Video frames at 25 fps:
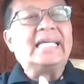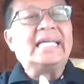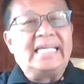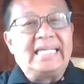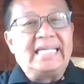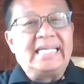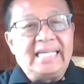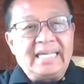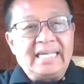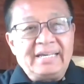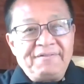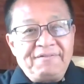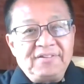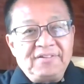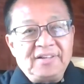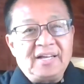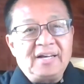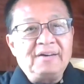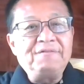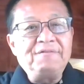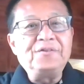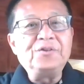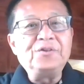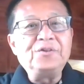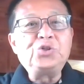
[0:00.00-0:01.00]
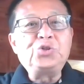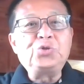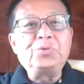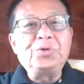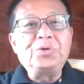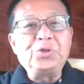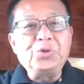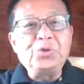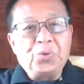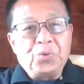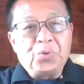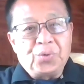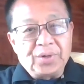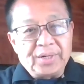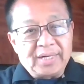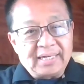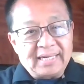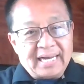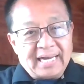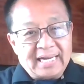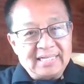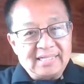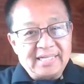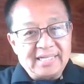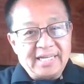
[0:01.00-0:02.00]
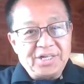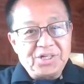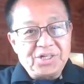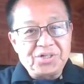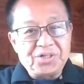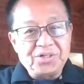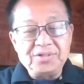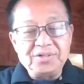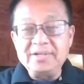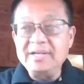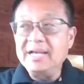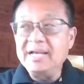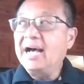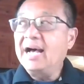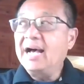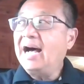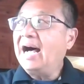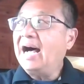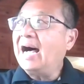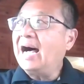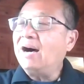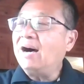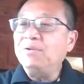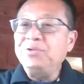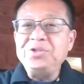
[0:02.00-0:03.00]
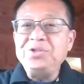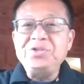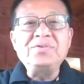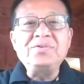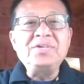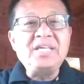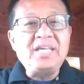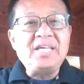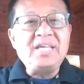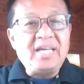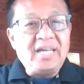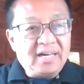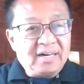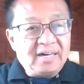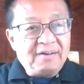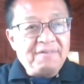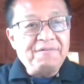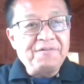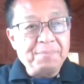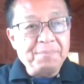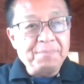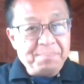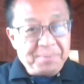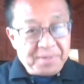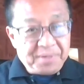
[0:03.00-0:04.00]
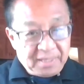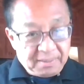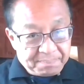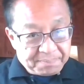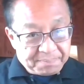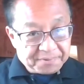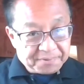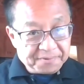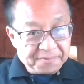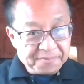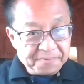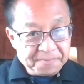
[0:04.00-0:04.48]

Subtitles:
give love to an organization. How do you care for people?